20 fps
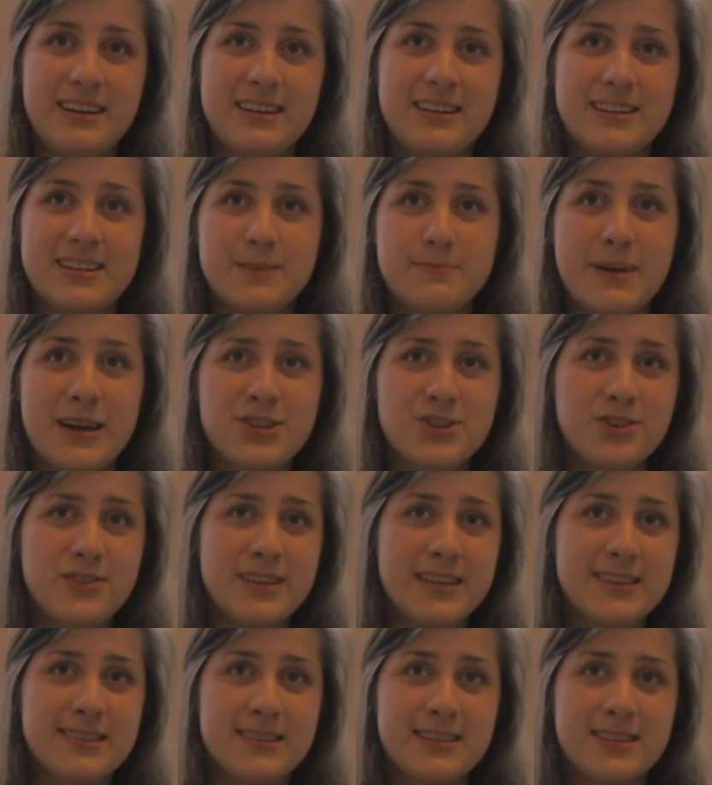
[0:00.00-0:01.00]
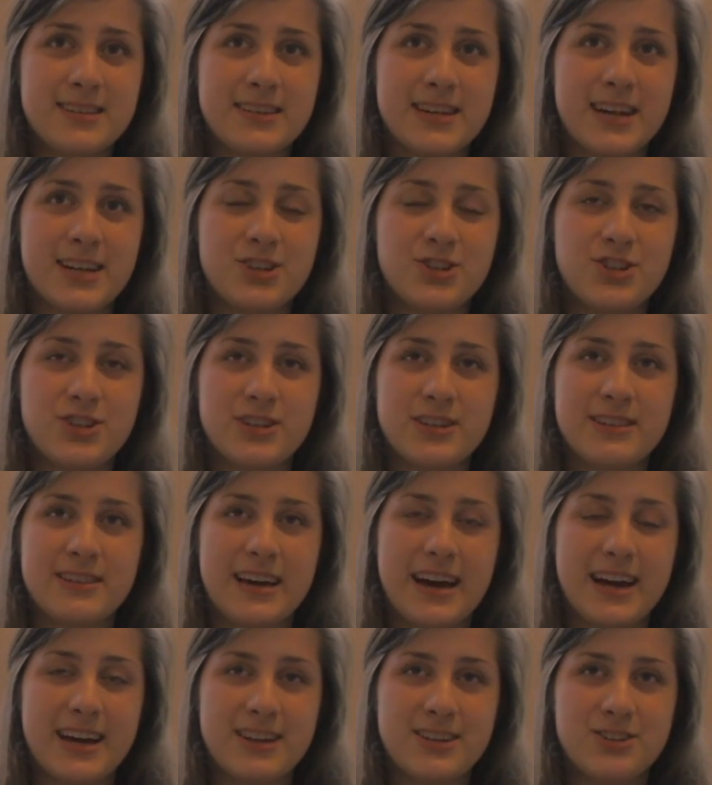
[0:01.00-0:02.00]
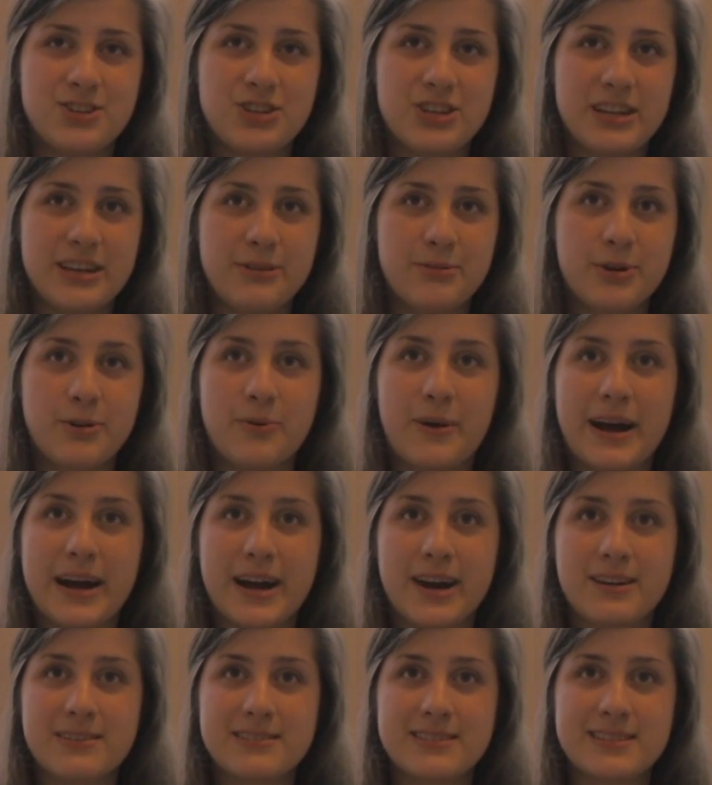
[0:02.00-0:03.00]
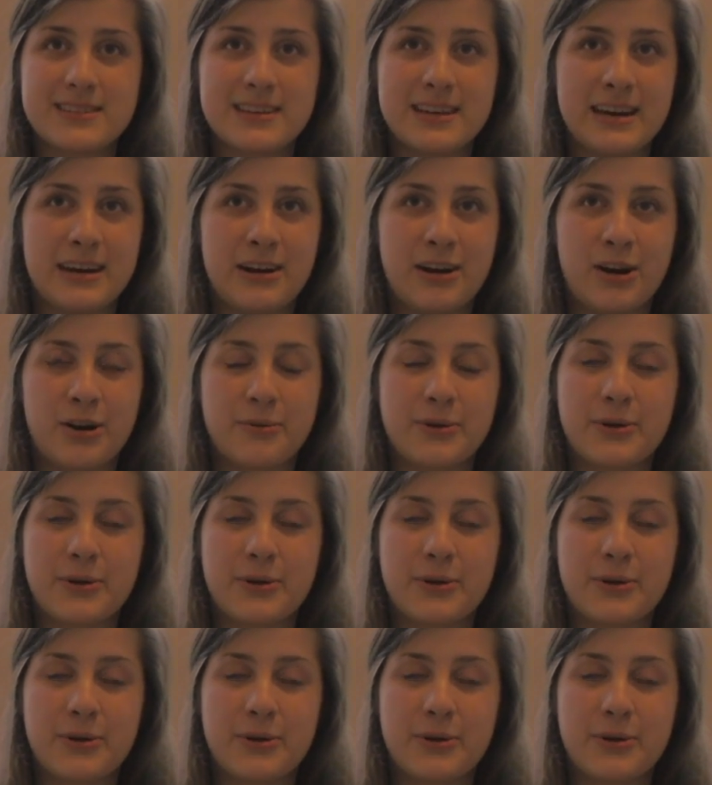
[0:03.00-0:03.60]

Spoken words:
The special needs and attention that she requires are